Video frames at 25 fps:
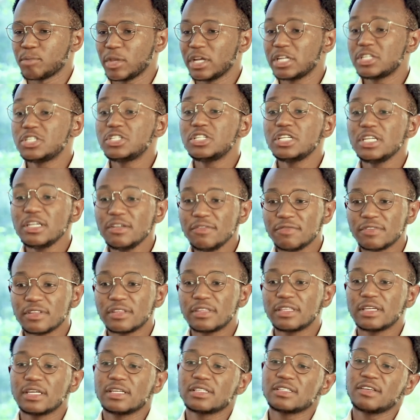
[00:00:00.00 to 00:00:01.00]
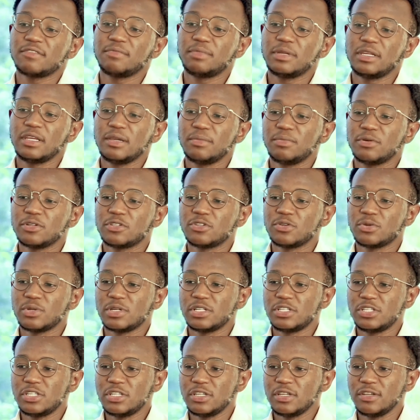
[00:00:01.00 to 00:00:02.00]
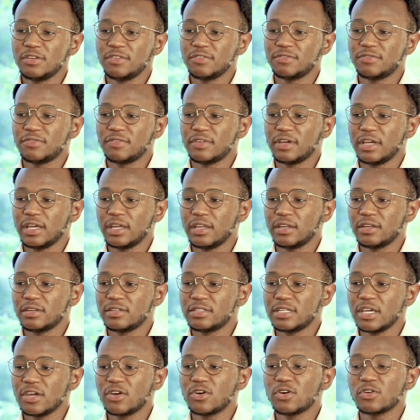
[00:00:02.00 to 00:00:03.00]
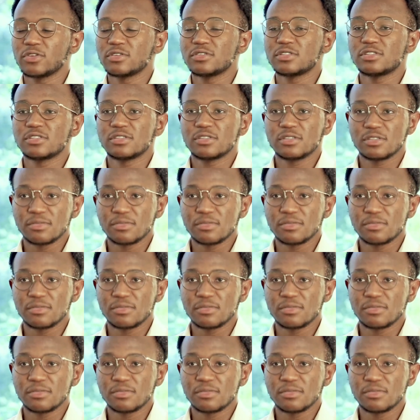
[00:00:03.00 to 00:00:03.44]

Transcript: achieve the things I've been able to achieve and take on